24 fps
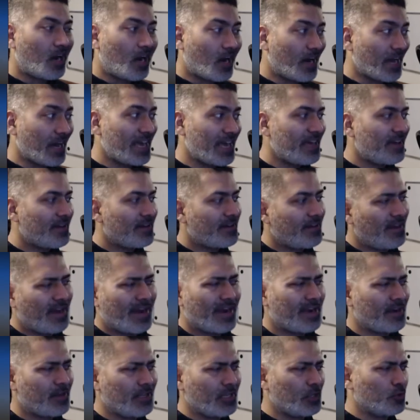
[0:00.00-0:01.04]
eye
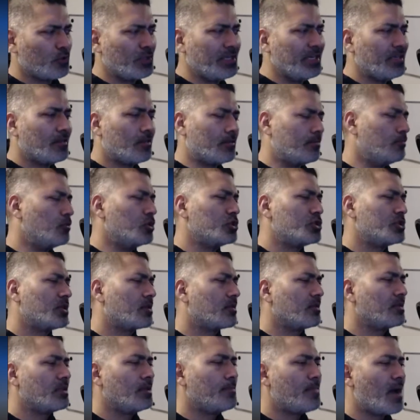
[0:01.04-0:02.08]
and you know these
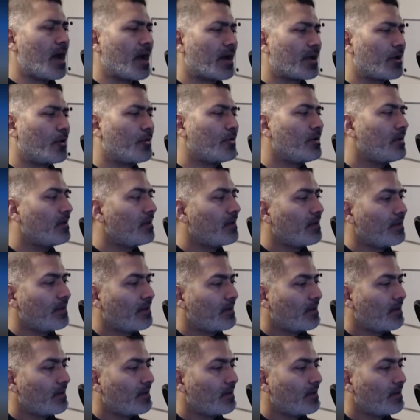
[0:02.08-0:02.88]
bushes in the background,